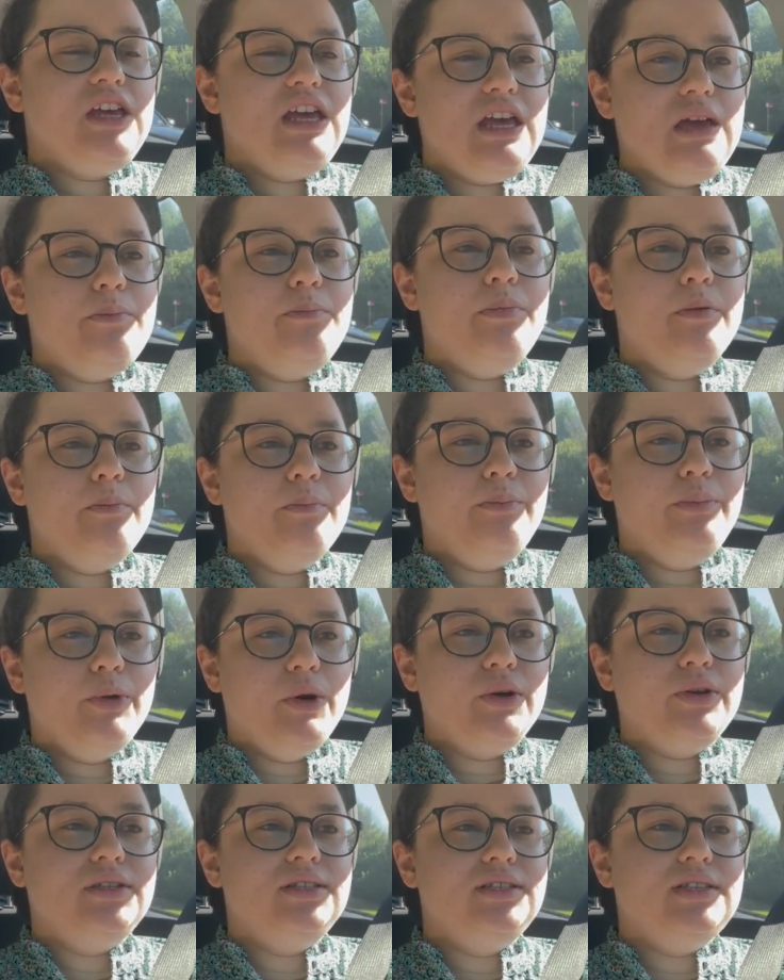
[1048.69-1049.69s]
keep
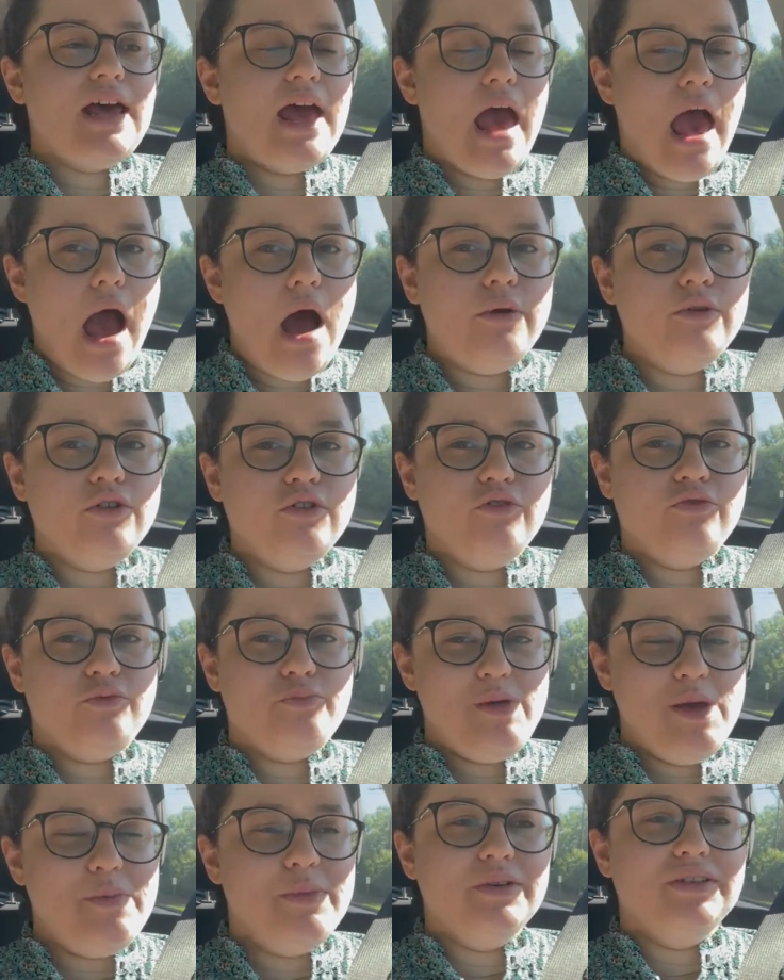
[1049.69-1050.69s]
books out
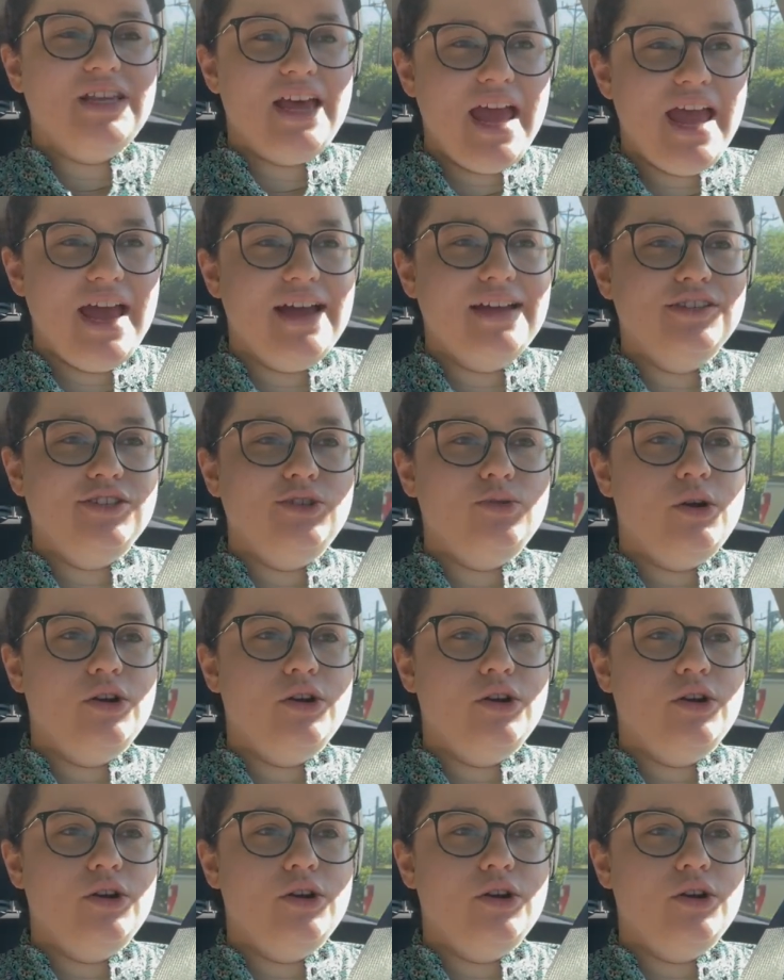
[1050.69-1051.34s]
of people's hands,